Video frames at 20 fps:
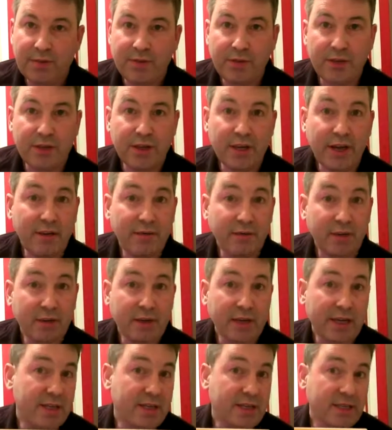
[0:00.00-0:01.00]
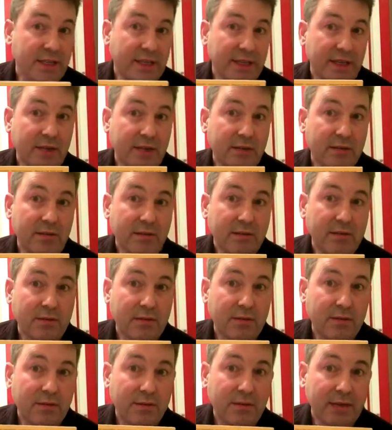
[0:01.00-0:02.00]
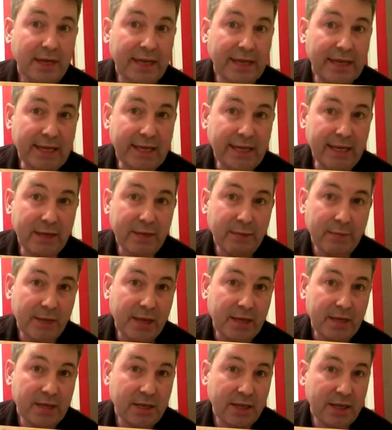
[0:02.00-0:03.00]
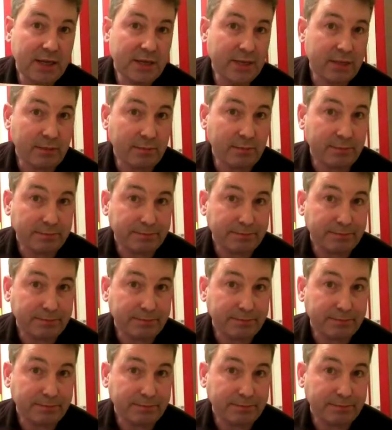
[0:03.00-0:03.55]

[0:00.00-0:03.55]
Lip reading: for the Devil is in E Mixolydian,